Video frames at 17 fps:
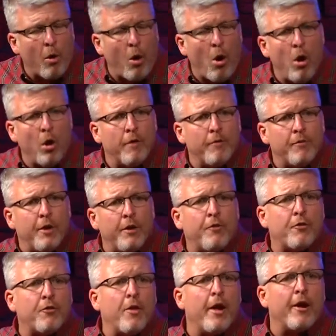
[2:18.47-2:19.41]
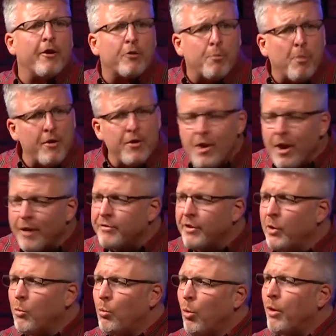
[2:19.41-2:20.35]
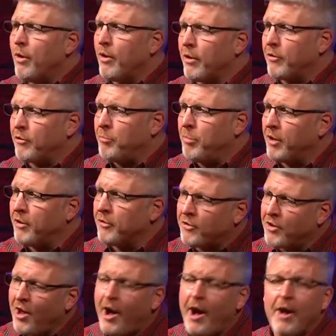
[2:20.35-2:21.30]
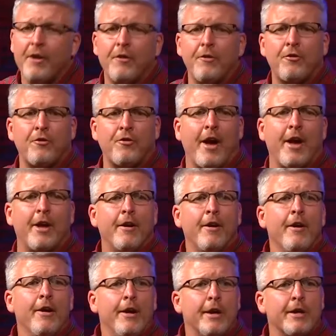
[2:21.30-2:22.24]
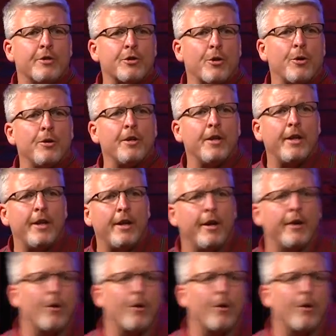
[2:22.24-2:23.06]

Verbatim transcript: all of these things, but nothing works because God has set eternity in